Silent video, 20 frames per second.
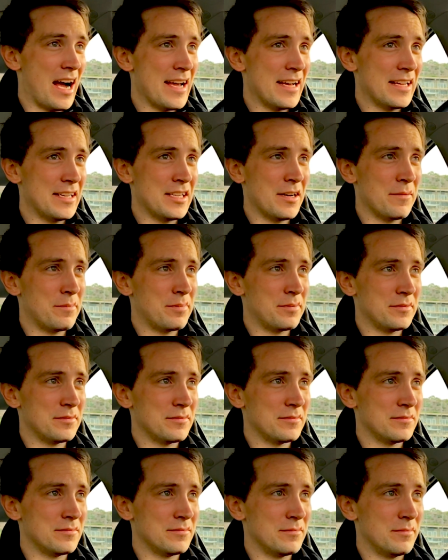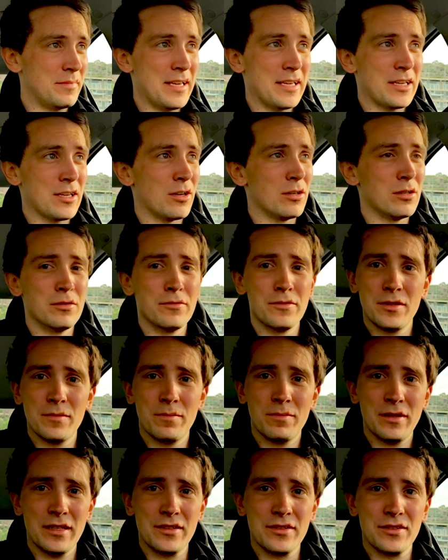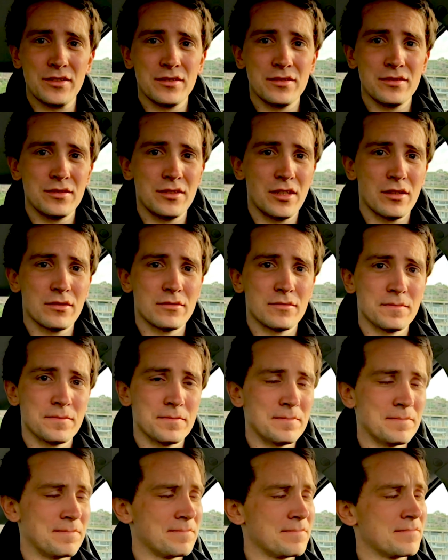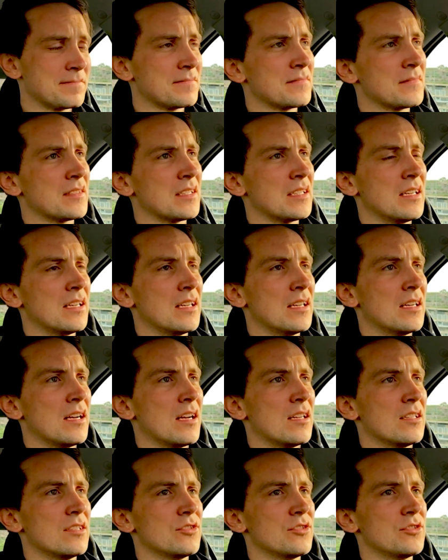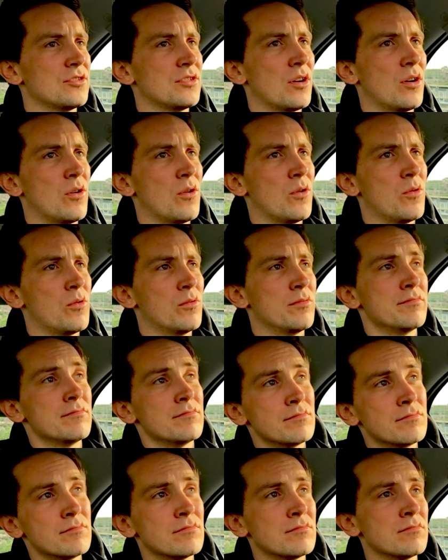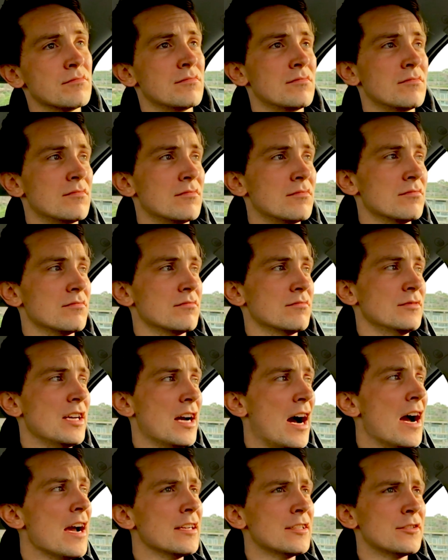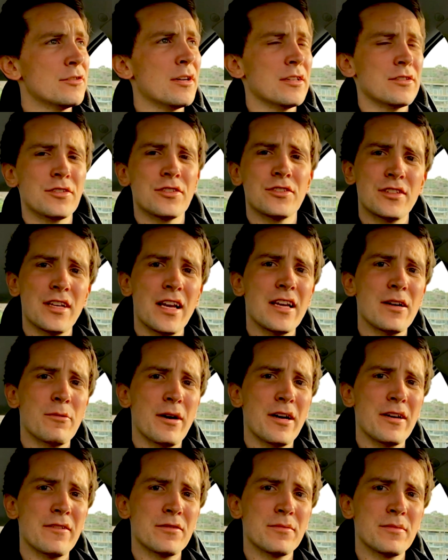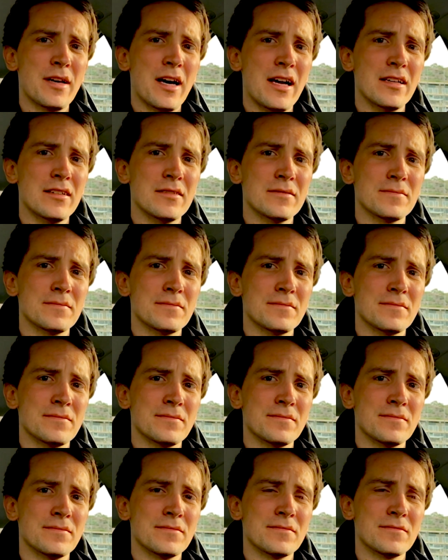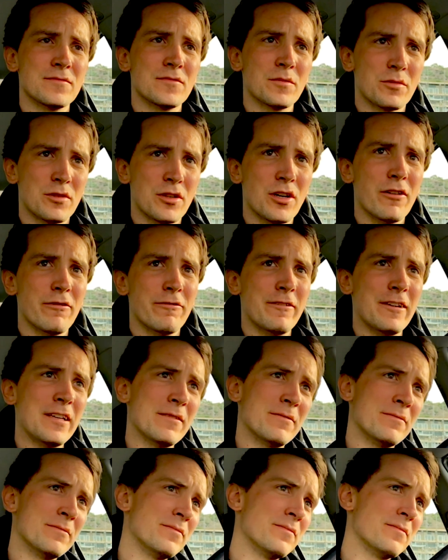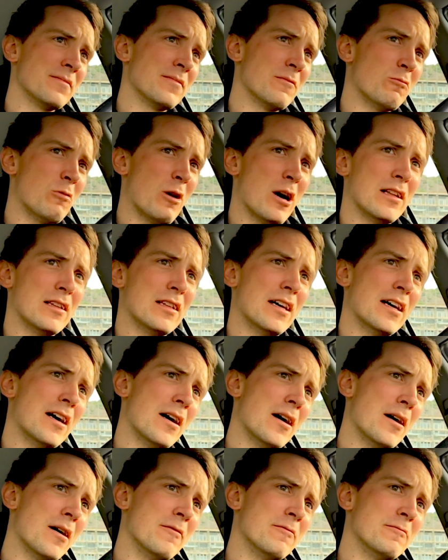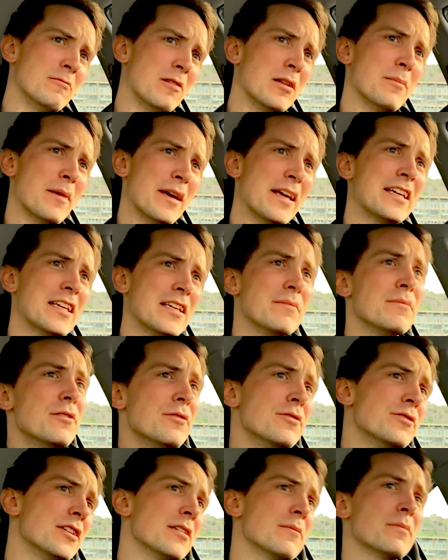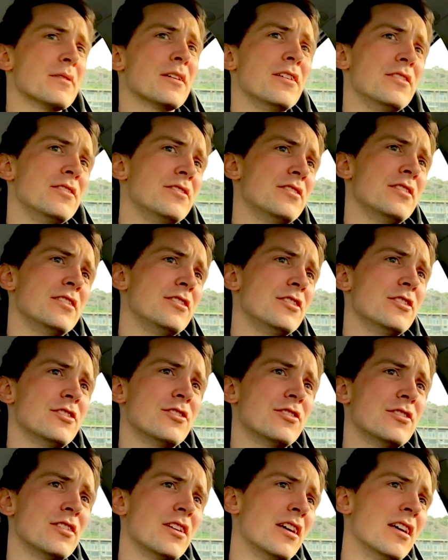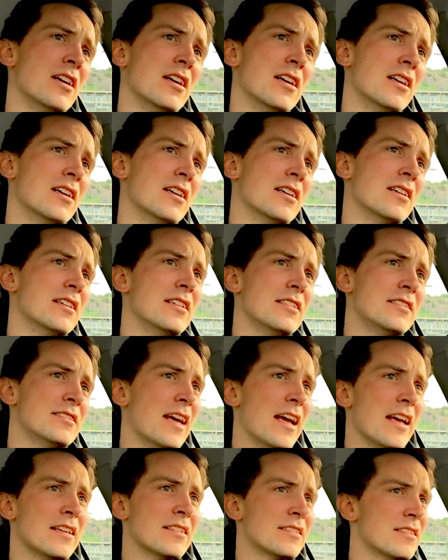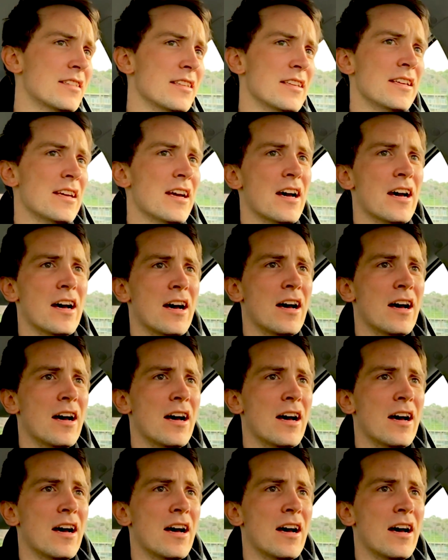end up being all over the place, you know. So yeah, I try to stay away from that, from coffee, while making music, because it takes the